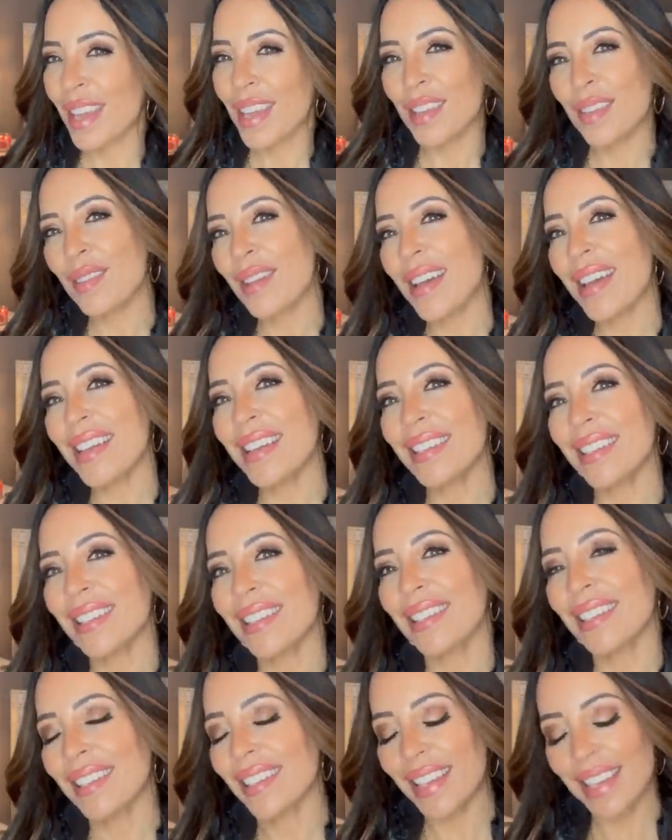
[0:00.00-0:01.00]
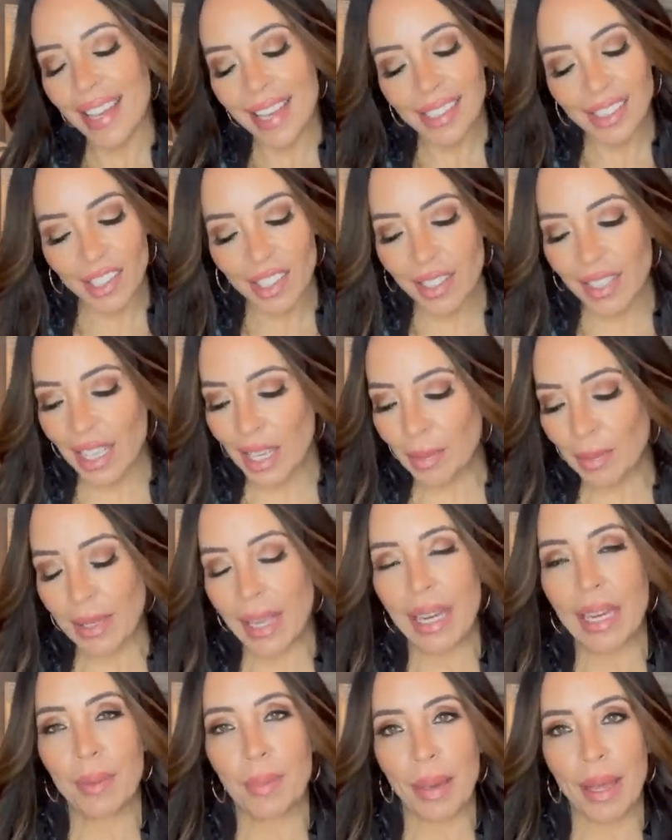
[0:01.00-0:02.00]
You guys, it just keeps
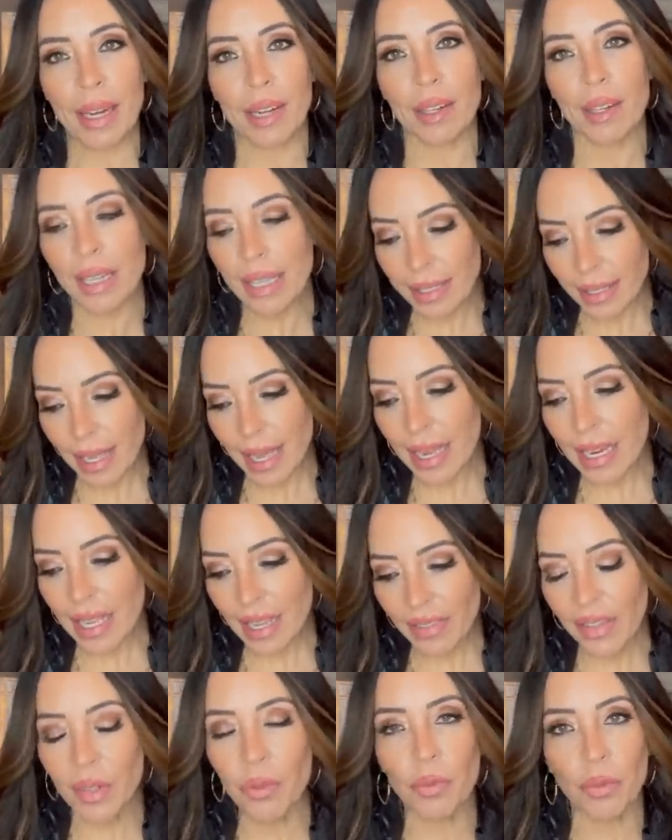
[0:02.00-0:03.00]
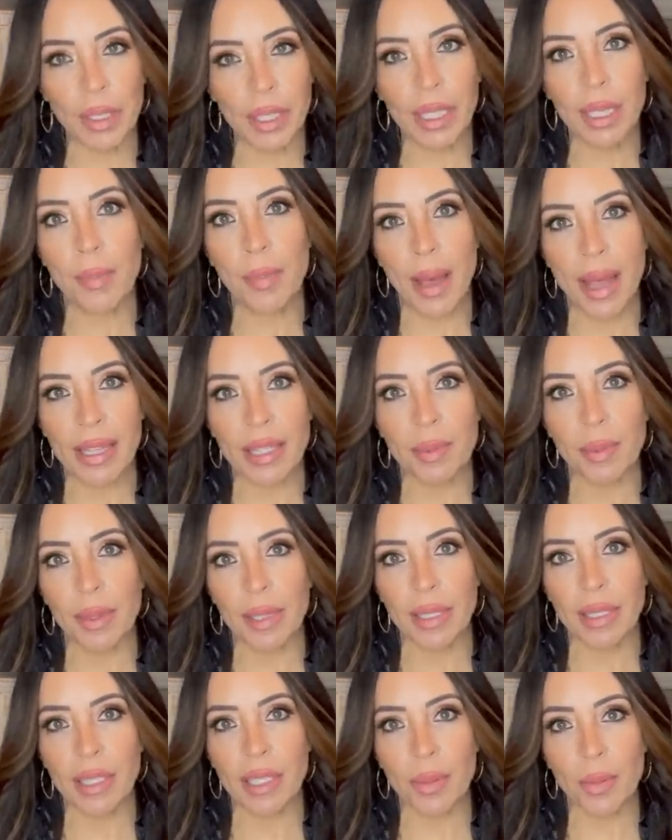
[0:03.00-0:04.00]
getting better. Is that even really possible
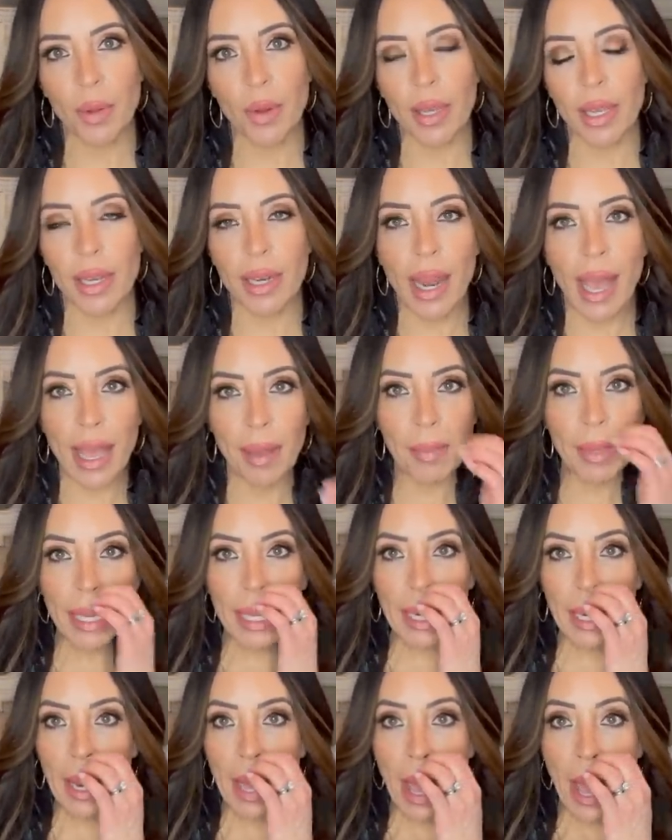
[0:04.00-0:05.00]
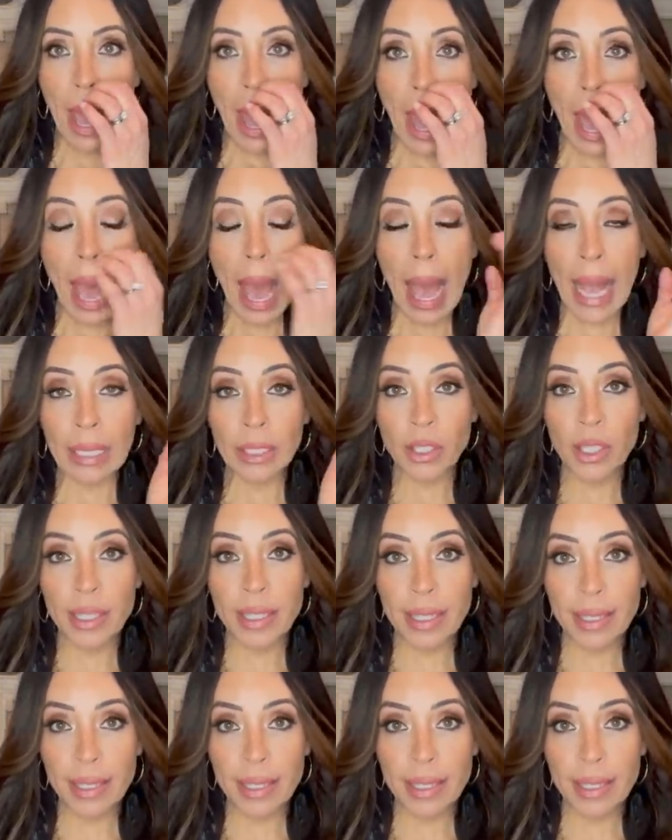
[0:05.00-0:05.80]
at this point? I mean, I just